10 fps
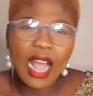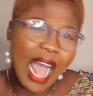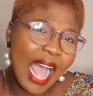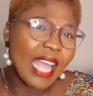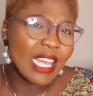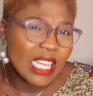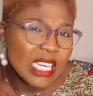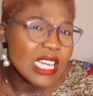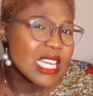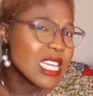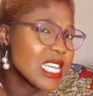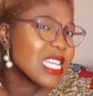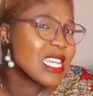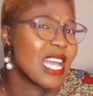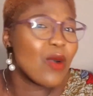
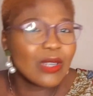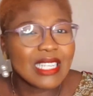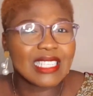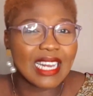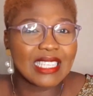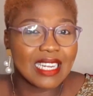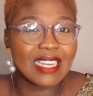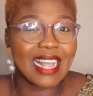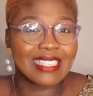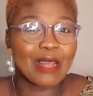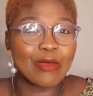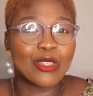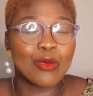I won't exactly say the next episode,